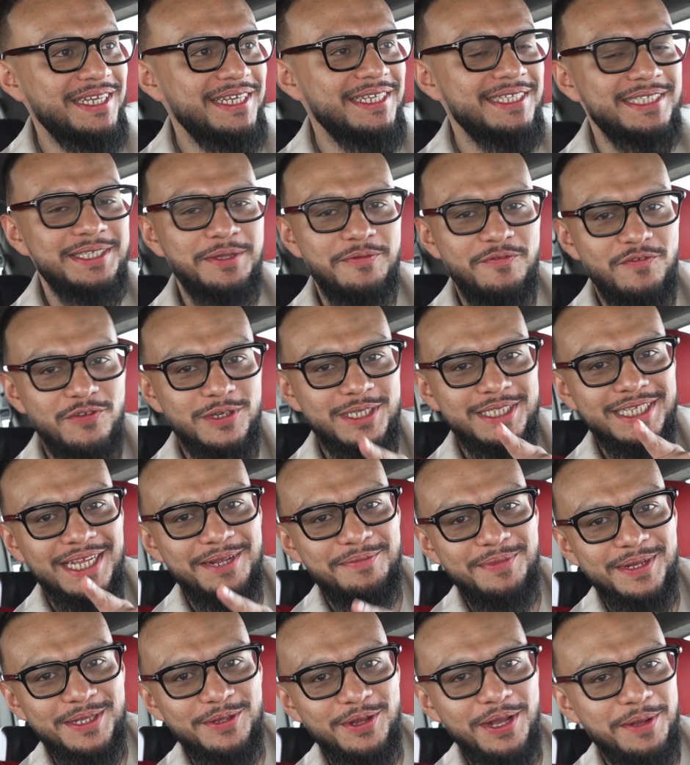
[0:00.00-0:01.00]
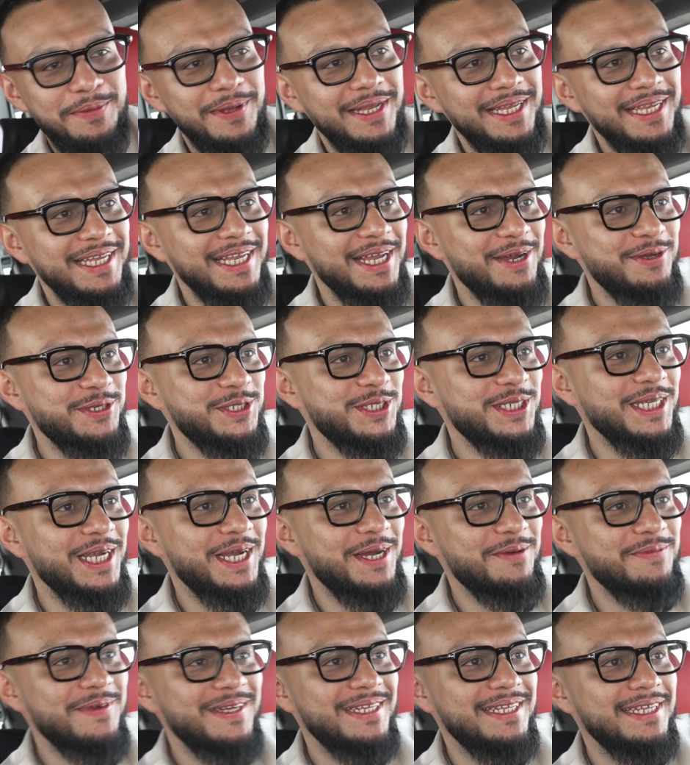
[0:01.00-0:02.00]
This is the first time, by the way, I'm hanging out with
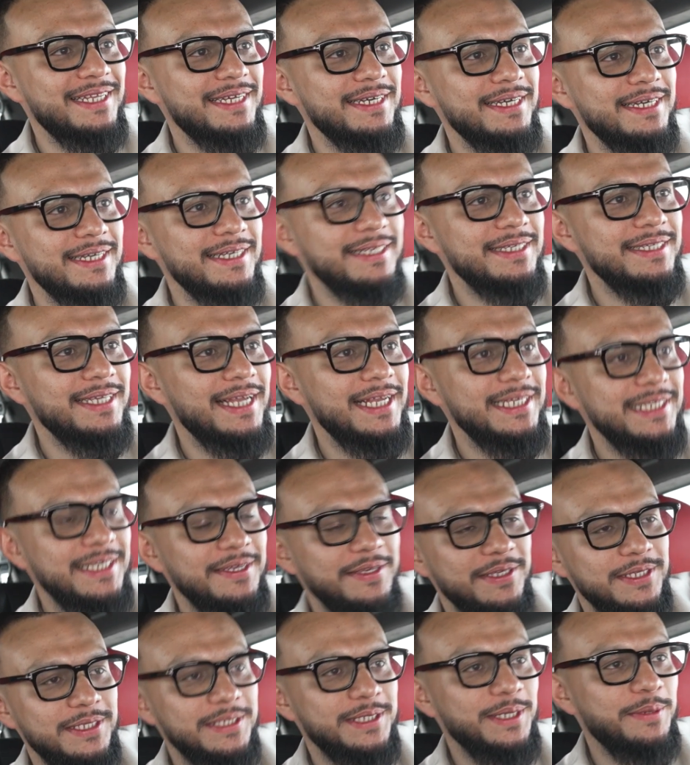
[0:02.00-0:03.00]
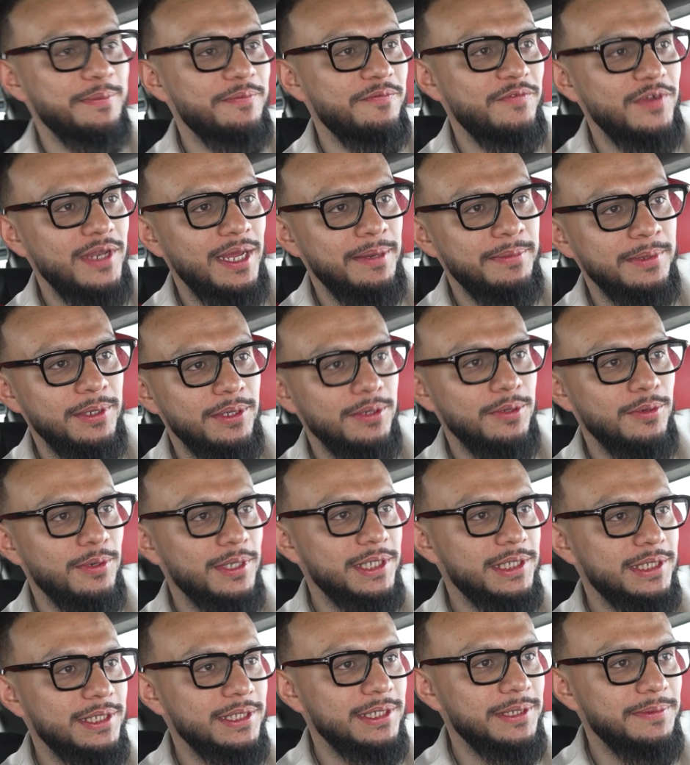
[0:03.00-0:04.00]
Shihab, and he's asking some phenomenal
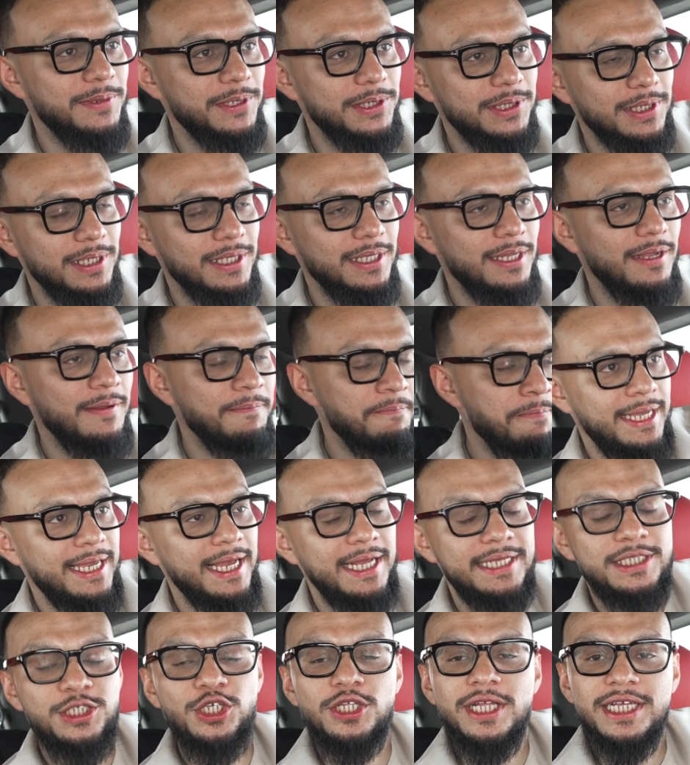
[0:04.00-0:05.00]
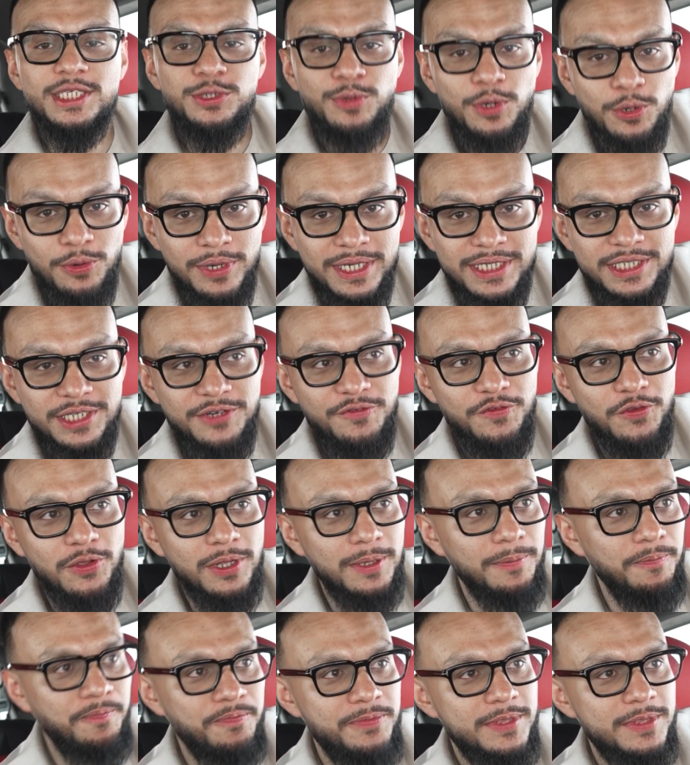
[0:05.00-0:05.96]
questions, mashallah. Yeah, so that's what we're interviewing.